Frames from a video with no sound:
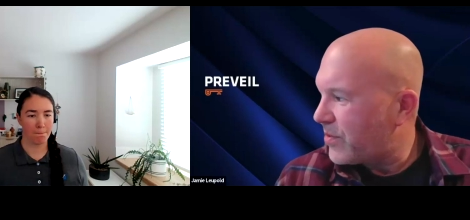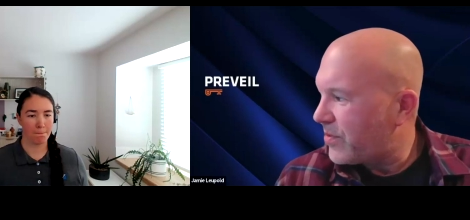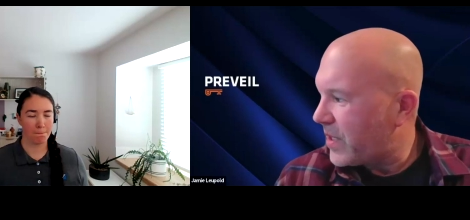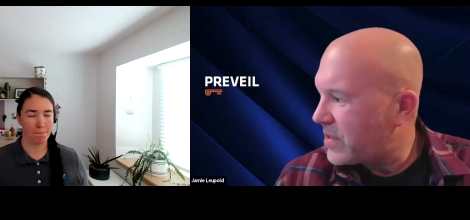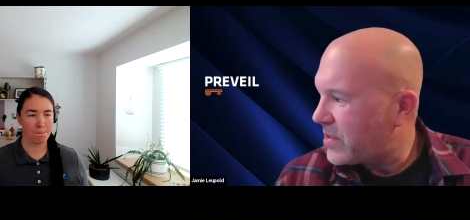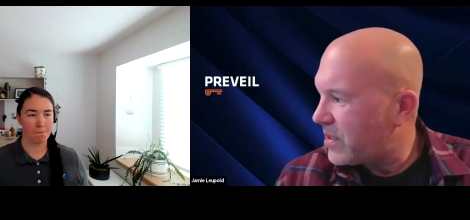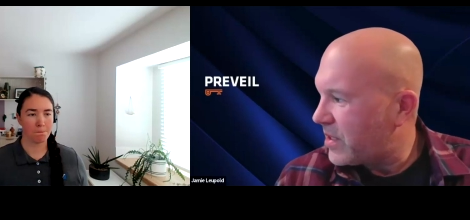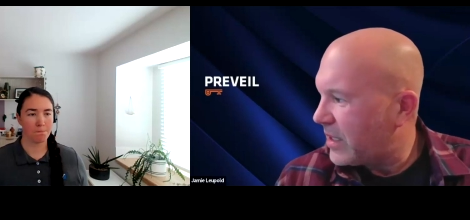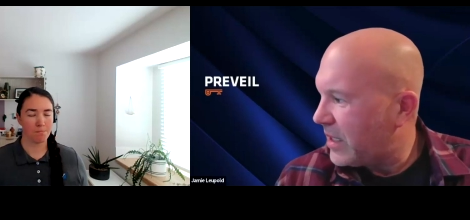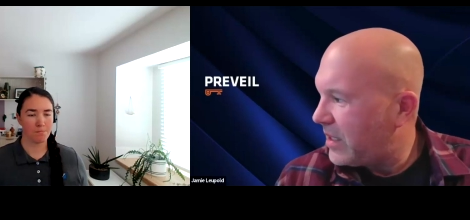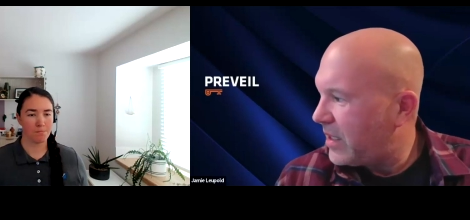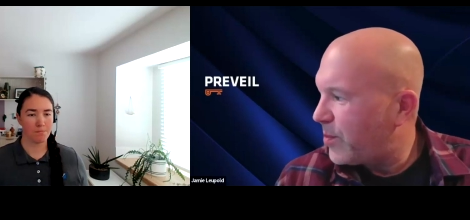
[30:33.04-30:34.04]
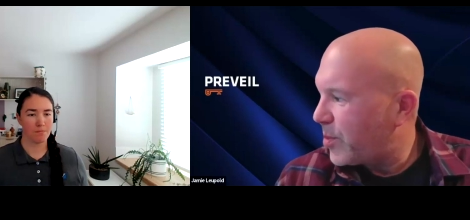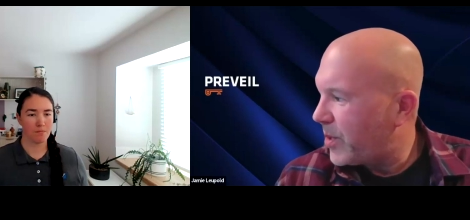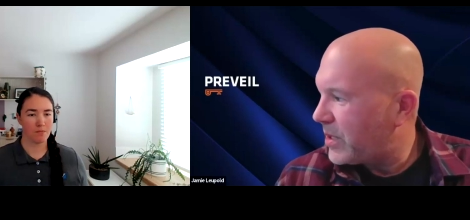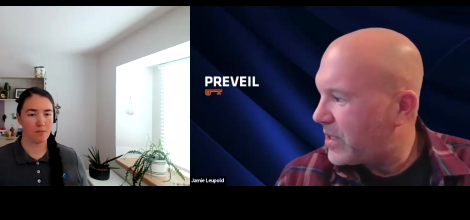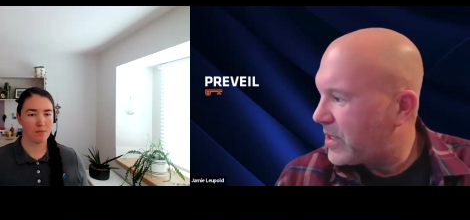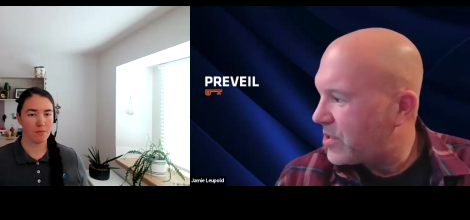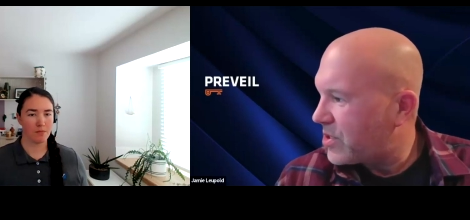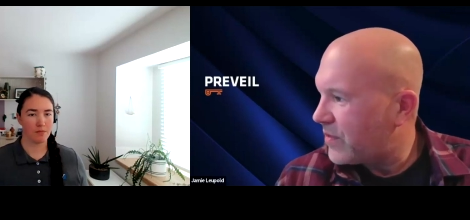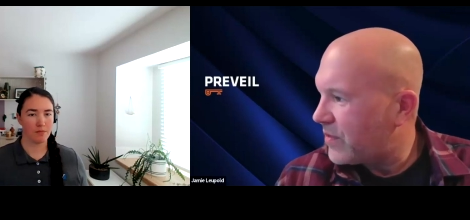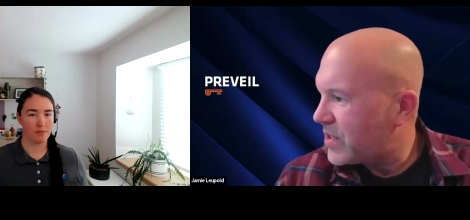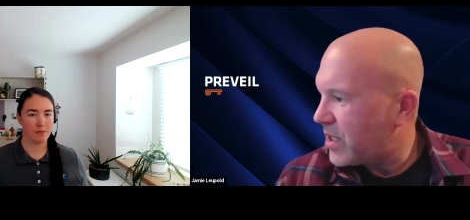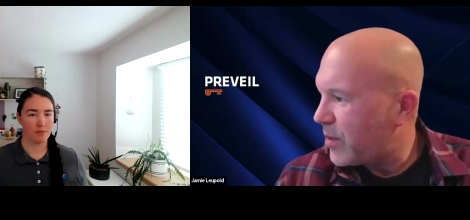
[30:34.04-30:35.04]
Speaker 1: are facing in
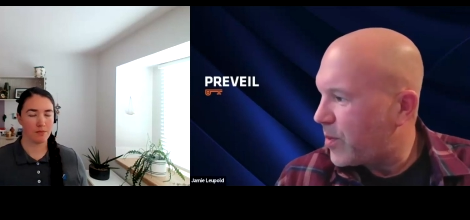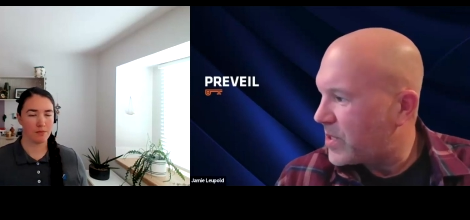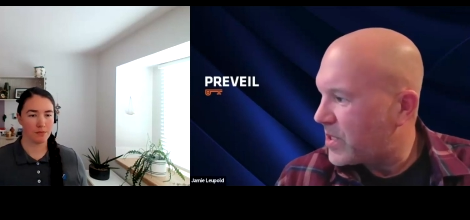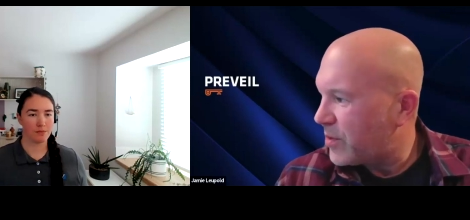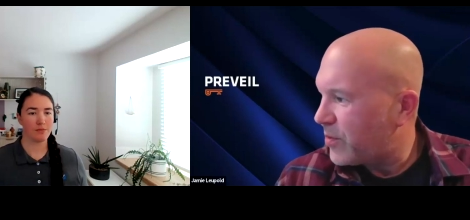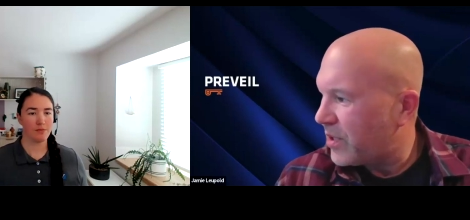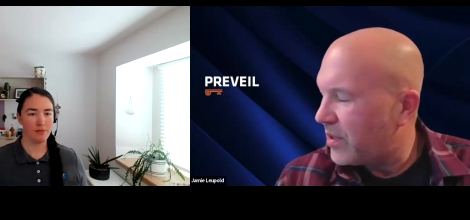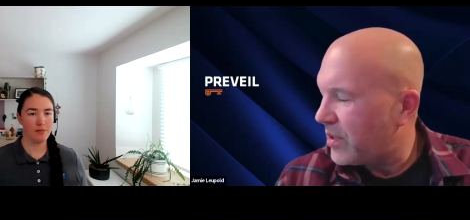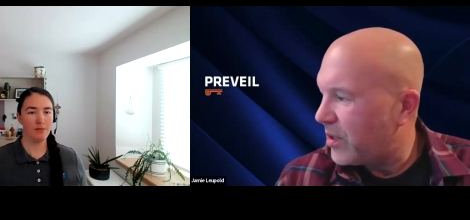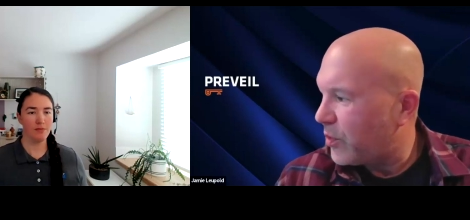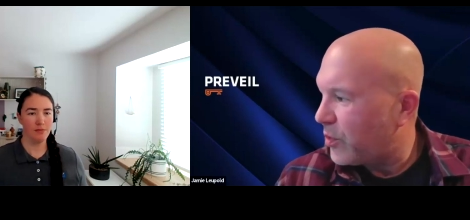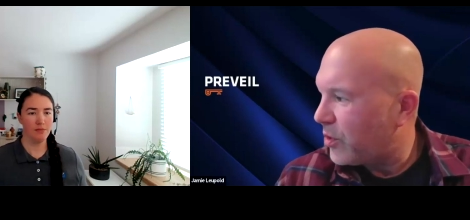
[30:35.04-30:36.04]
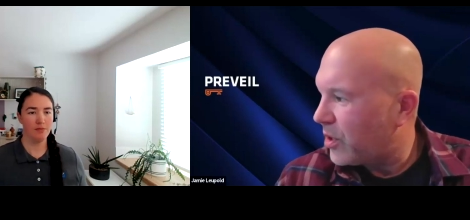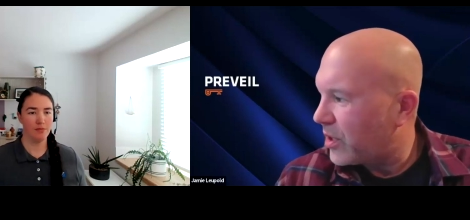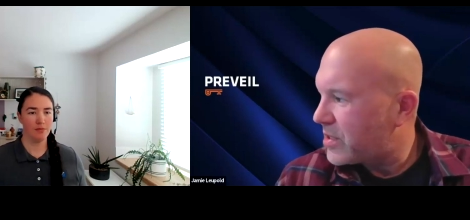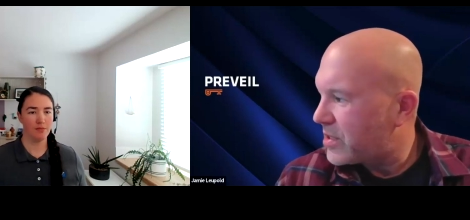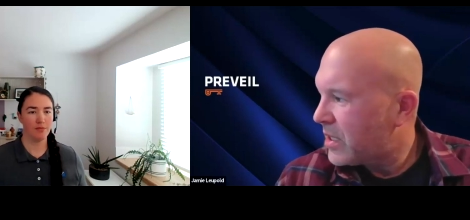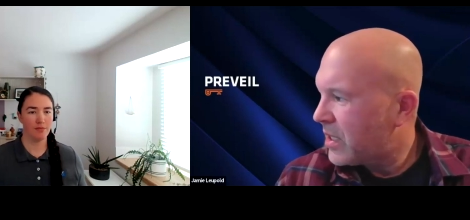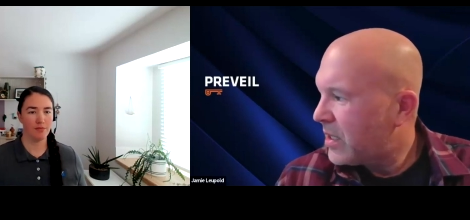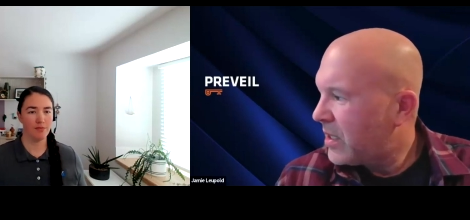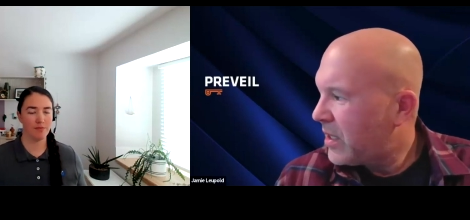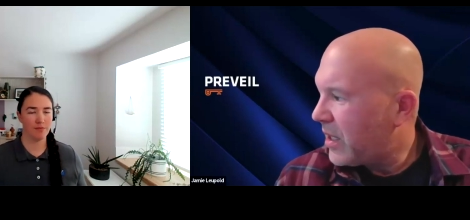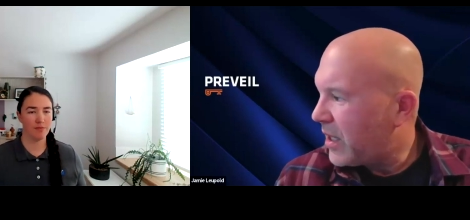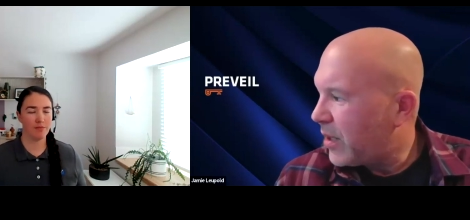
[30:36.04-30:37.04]
implementation of CMMC within their orgs?
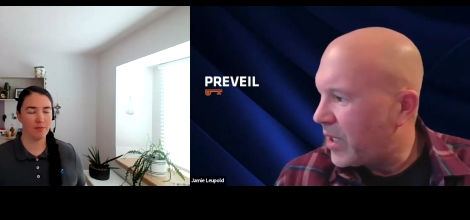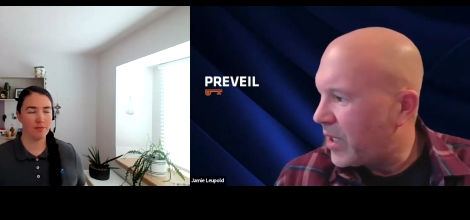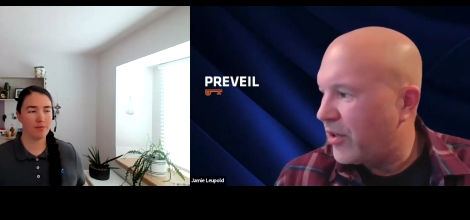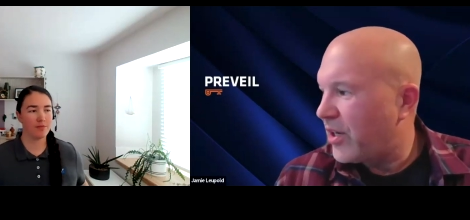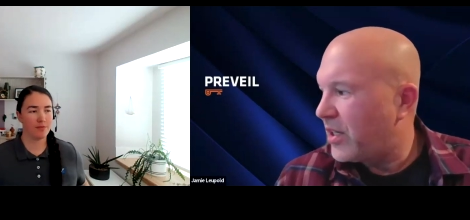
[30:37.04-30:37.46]
Um, and are